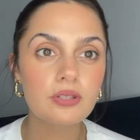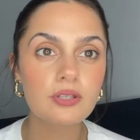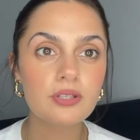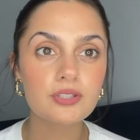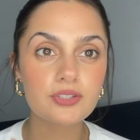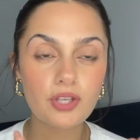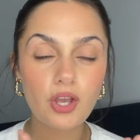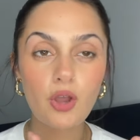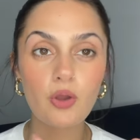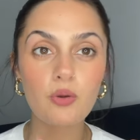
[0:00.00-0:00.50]

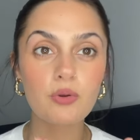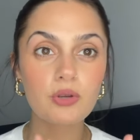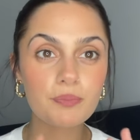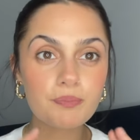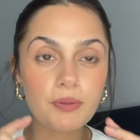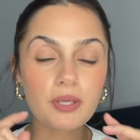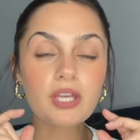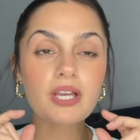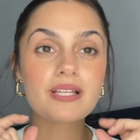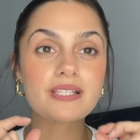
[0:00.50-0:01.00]
So,
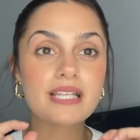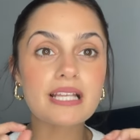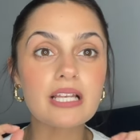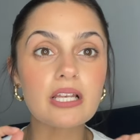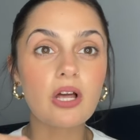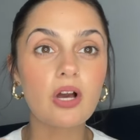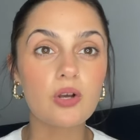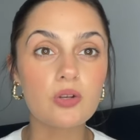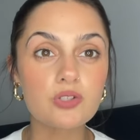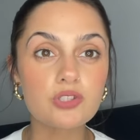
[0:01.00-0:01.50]
because it
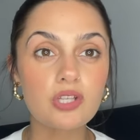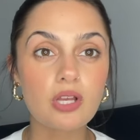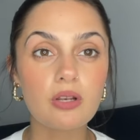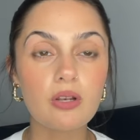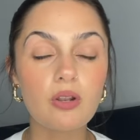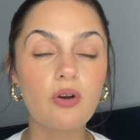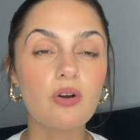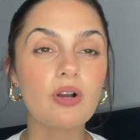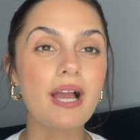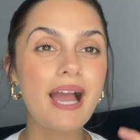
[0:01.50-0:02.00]
lasts so
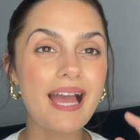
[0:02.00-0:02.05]
long